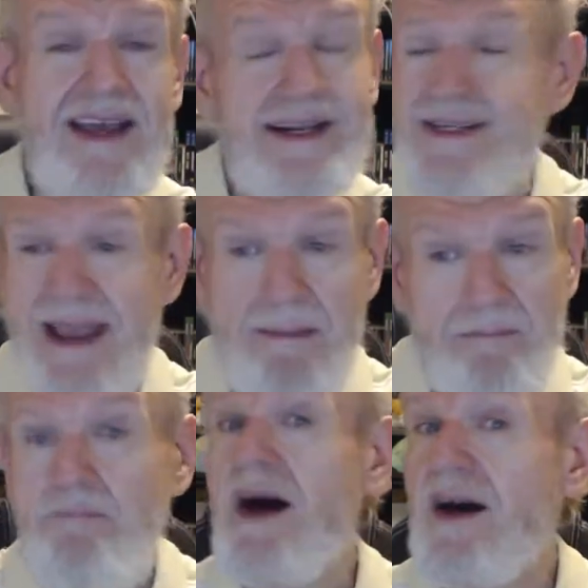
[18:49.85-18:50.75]
it is a
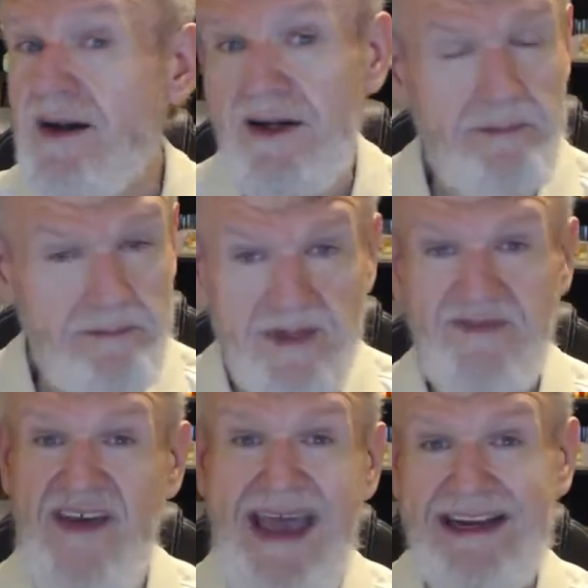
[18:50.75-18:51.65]
bug
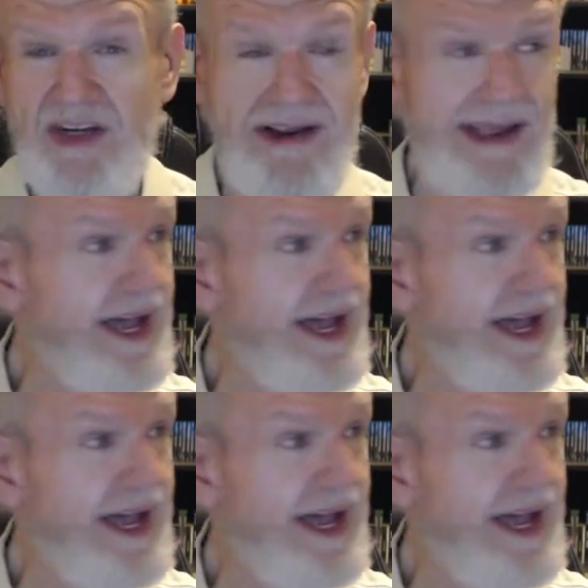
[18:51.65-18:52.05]
factory.